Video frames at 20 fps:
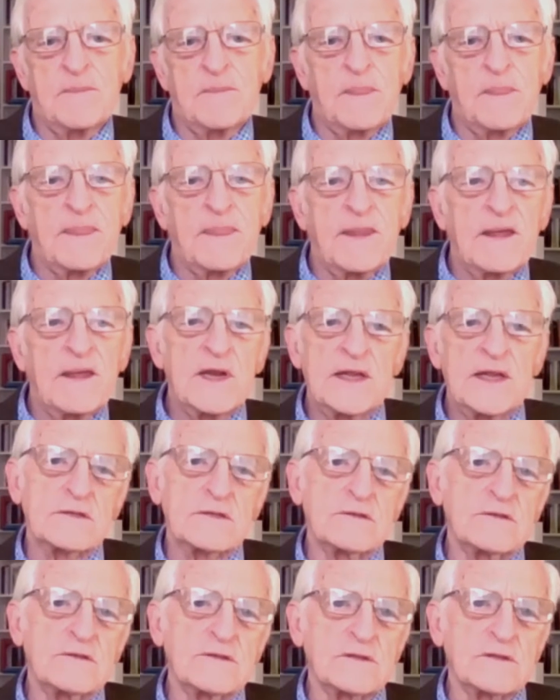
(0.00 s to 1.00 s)

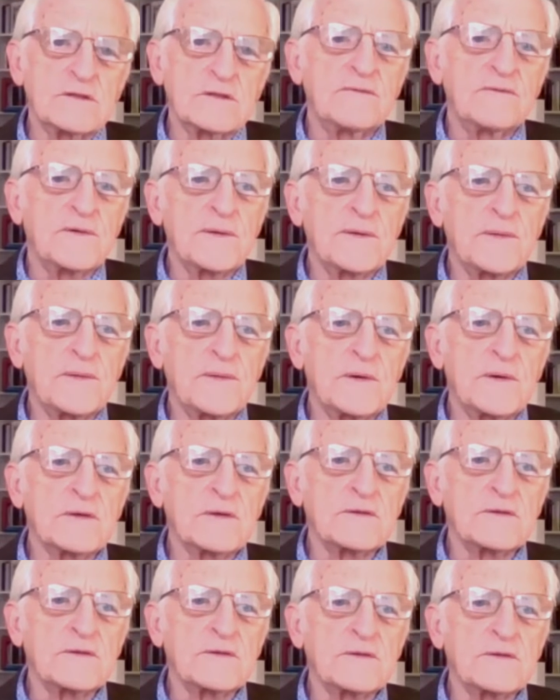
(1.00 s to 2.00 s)
Benedictines and so forth,
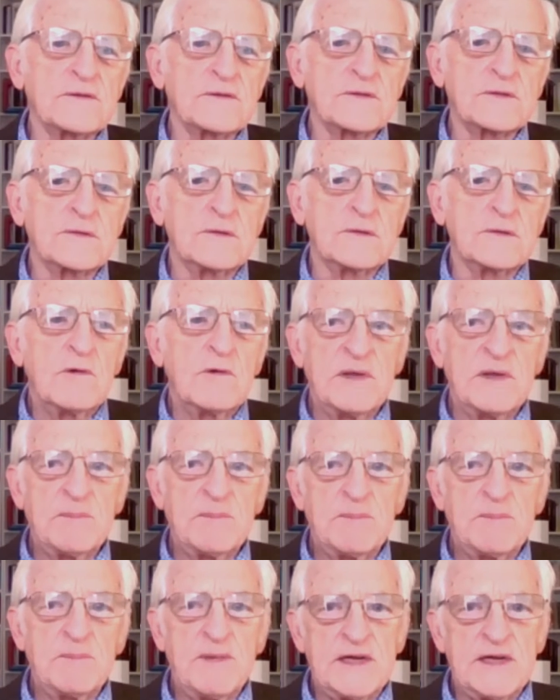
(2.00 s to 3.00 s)
also women
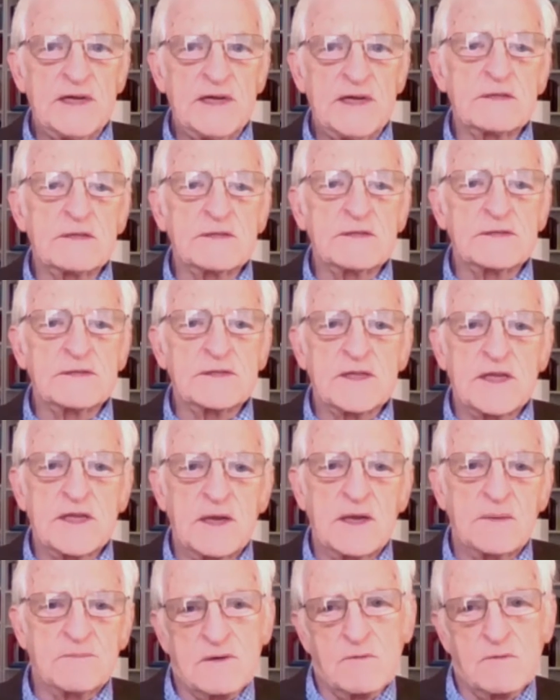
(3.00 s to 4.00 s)
Benedictines kept her
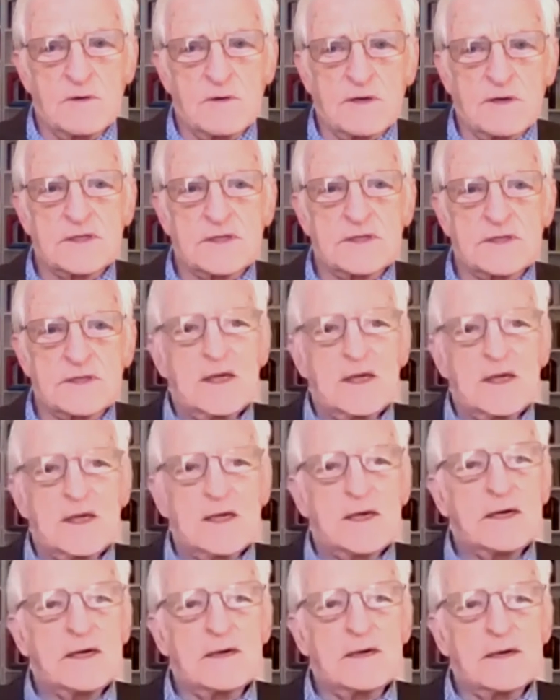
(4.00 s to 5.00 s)
works
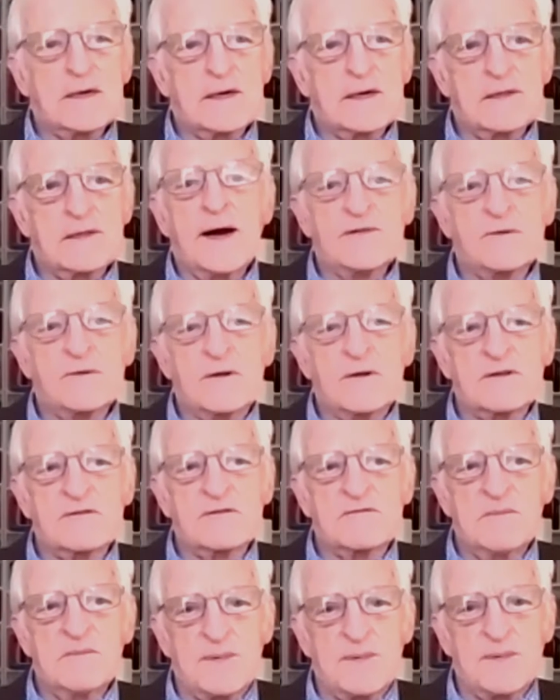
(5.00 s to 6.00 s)
alive. And of course,
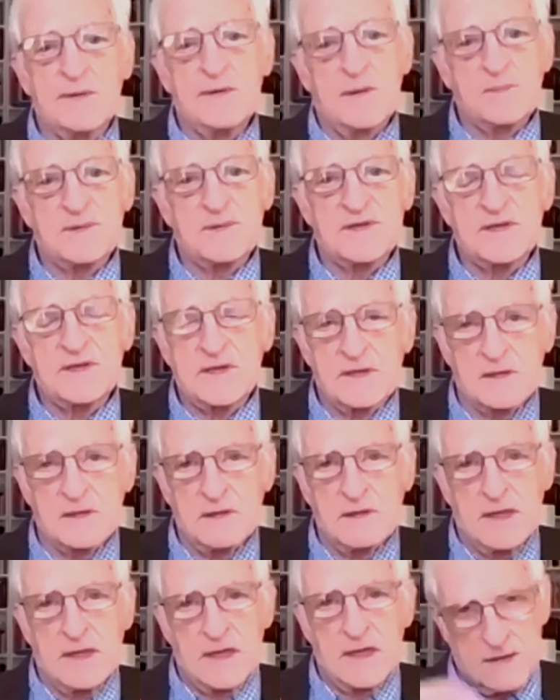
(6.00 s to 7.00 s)
remember, up
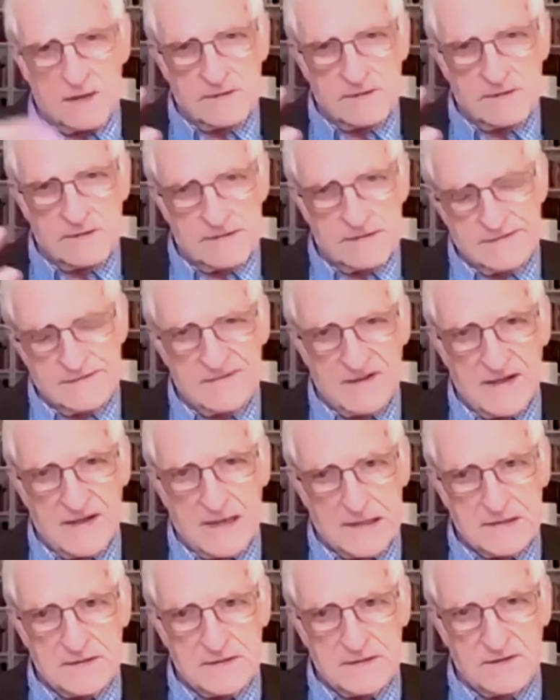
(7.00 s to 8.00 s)
until
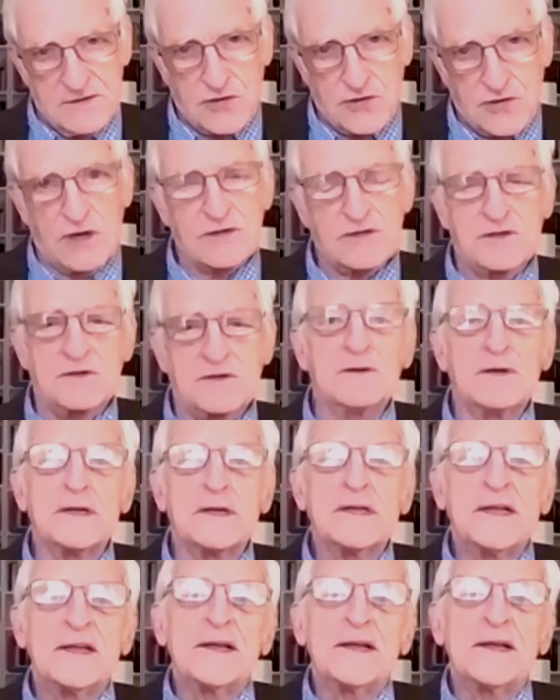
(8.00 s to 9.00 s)

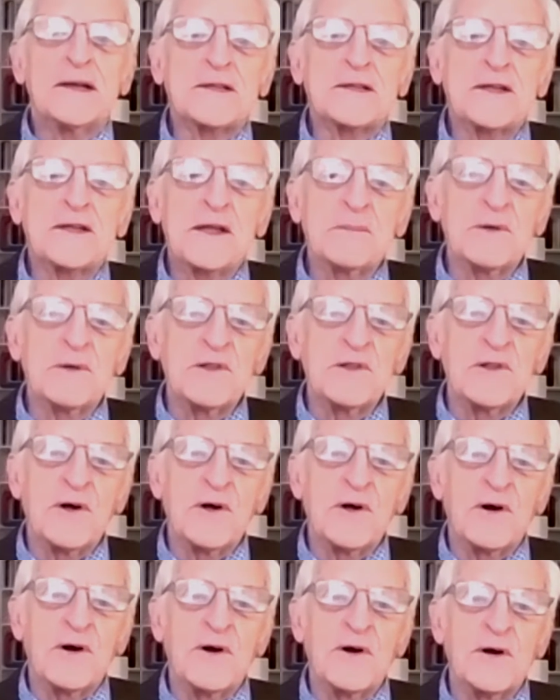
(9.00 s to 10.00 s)
Chaucer came
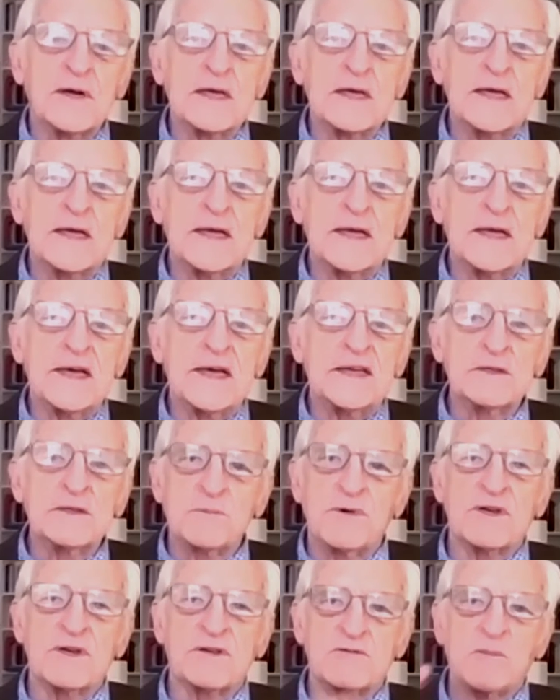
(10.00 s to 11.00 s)
along and his
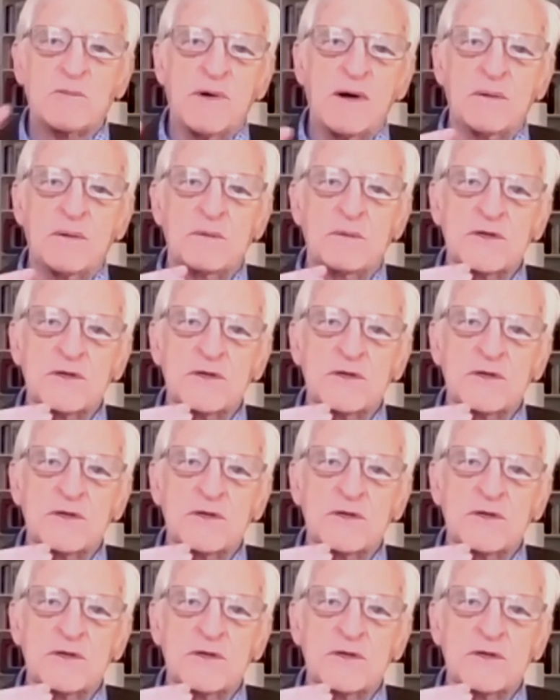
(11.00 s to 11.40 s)
books were